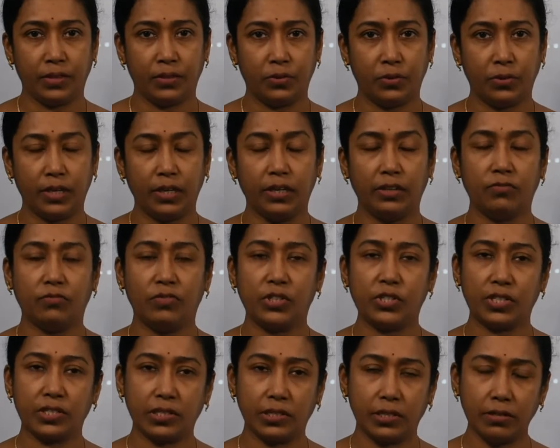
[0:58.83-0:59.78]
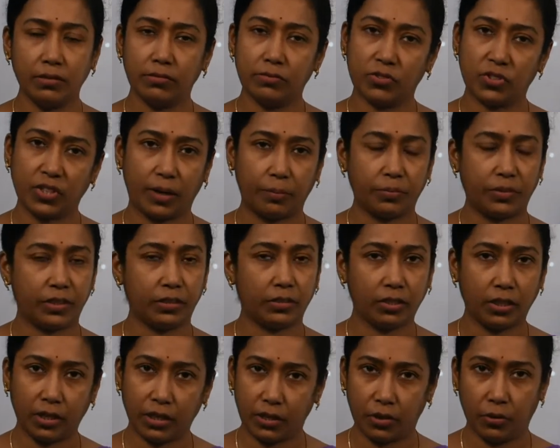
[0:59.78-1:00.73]
which is in chapter
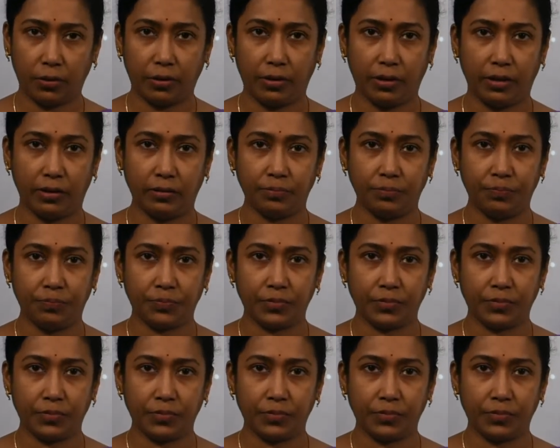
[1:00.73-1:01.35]
3rd only.